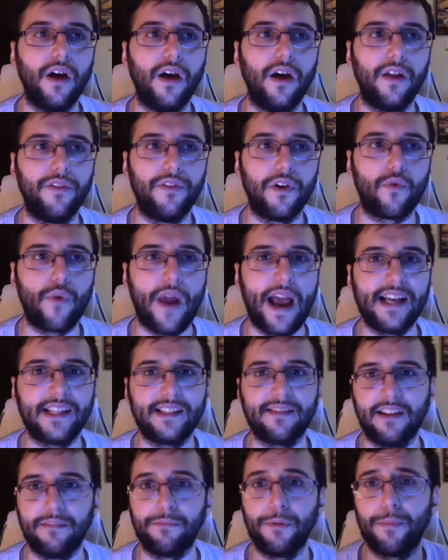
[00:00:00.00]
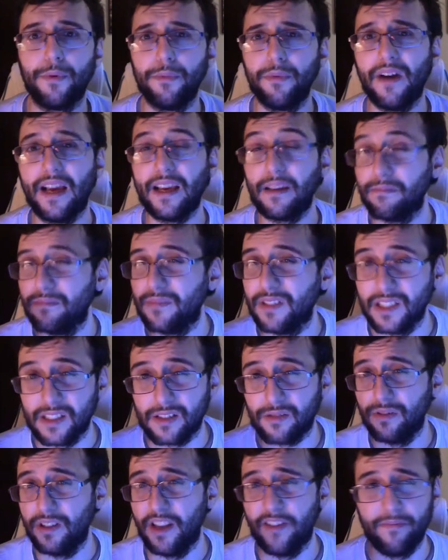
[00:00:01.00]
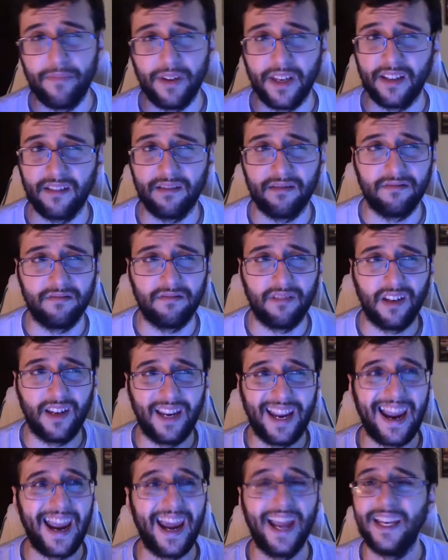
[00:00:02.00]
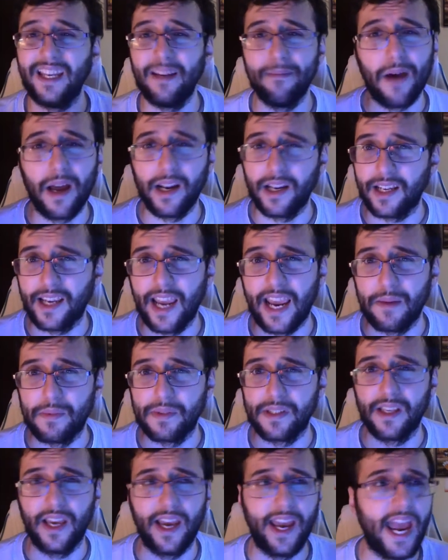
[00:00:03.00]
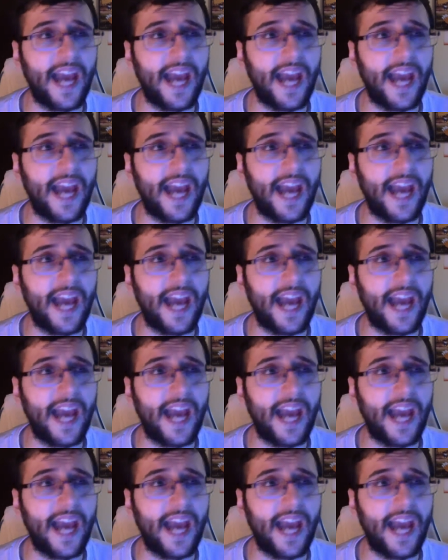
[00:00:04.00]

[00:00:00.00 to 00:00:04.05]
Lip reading: the grassland, people will be like, this could have been any amount of games.